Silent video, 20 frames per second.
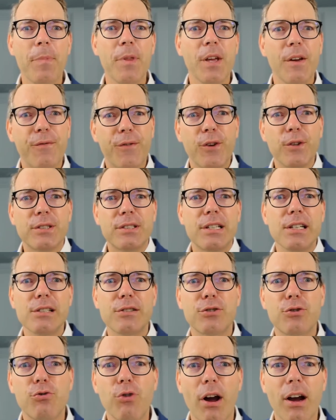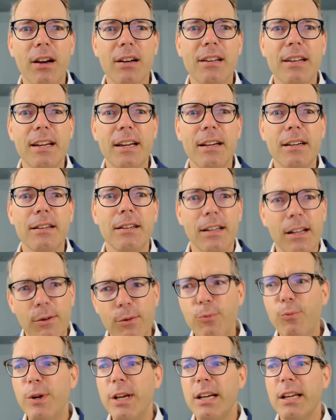If you're still
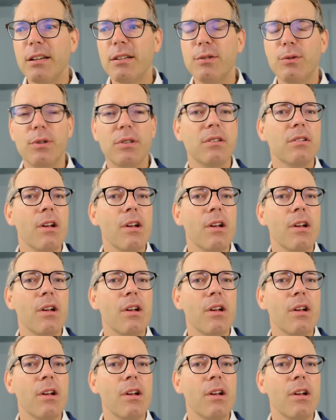struggling, we can do it.